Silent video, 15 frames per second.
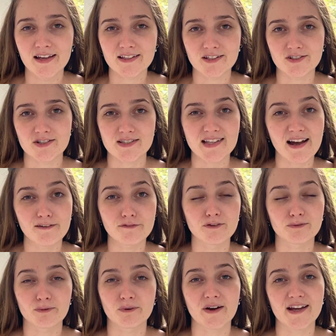You just have the
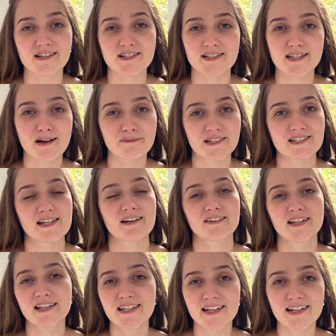raw edges coming down
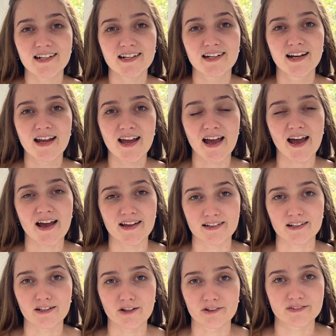here and
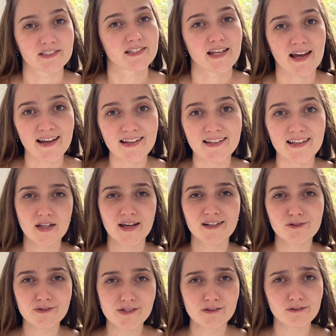along the neck. And it
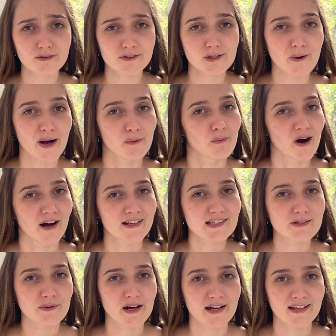also looked quite wide,
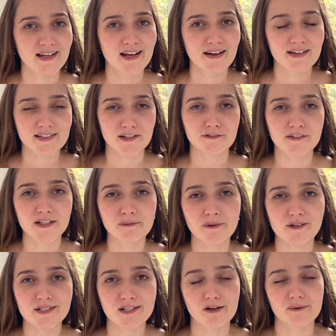so I definitely
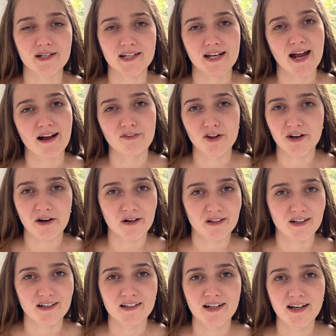wanted to go in and add the
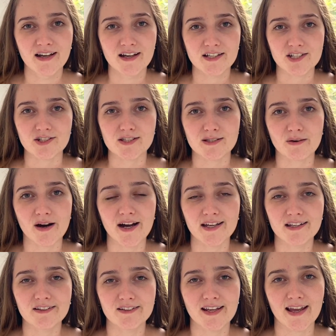collar just so I
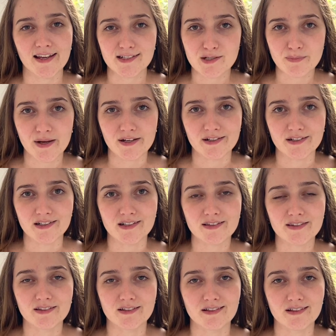could gauge better
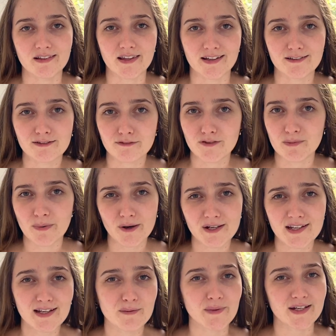the length of the
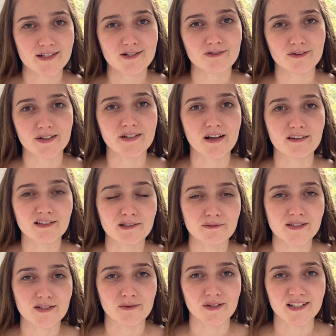body and make sure that nothing
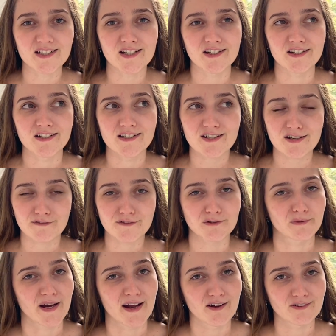was going to shift
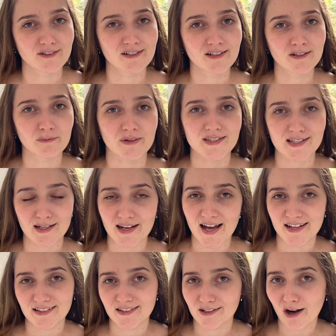around once I'd
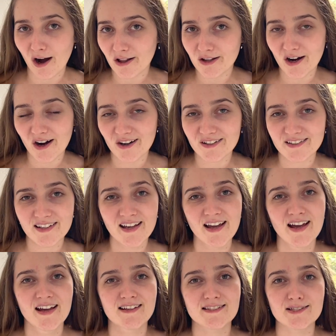added the collar on.
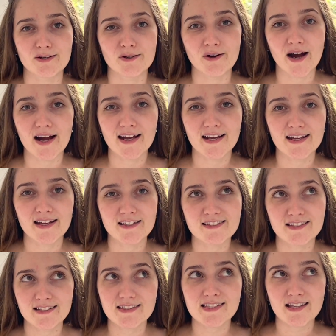So I
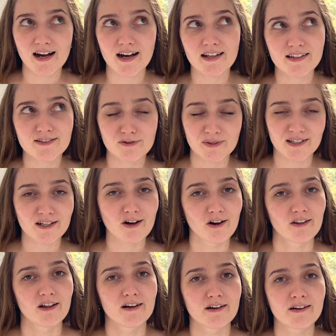did start doing the
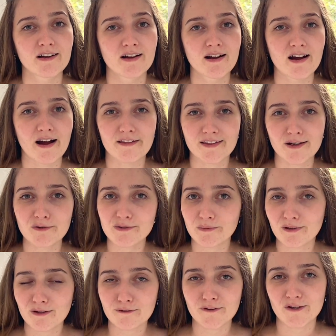collar, I I think I was
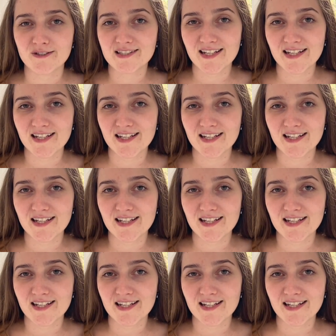one of the first